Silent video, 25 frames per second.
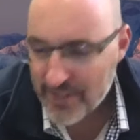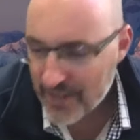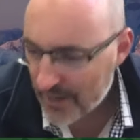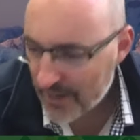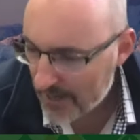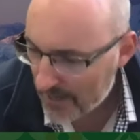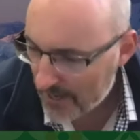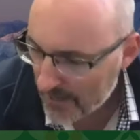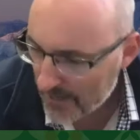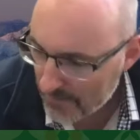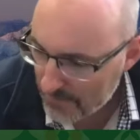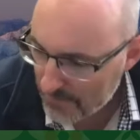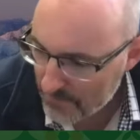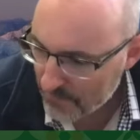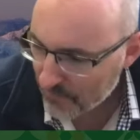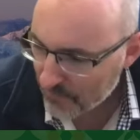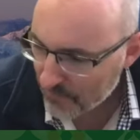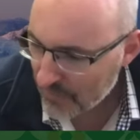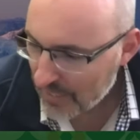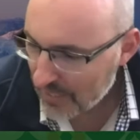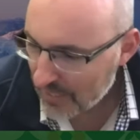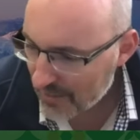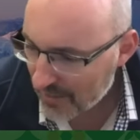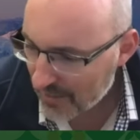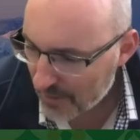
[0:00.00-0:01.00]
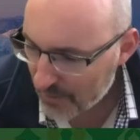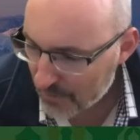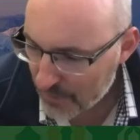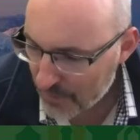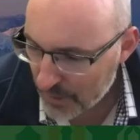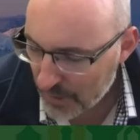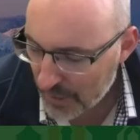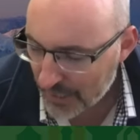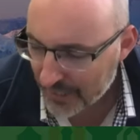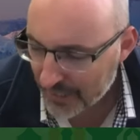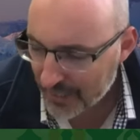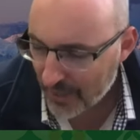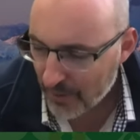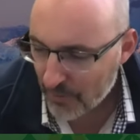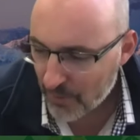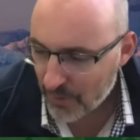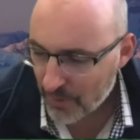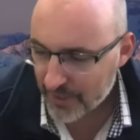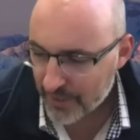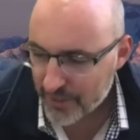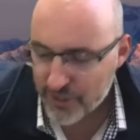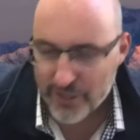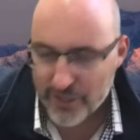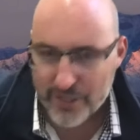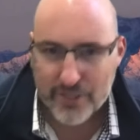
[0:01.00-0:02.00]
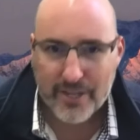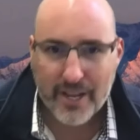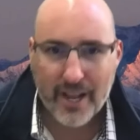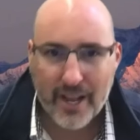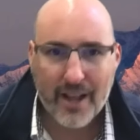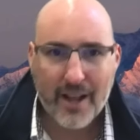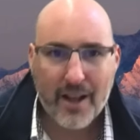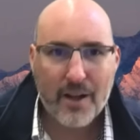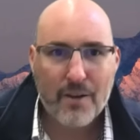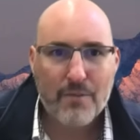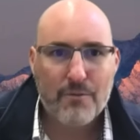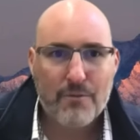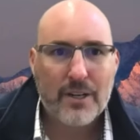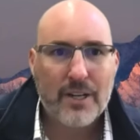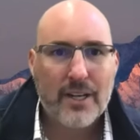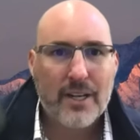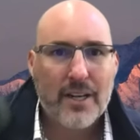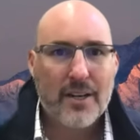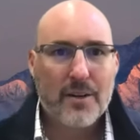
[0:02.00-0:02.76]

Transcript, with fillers: Um, I feel like I want to just have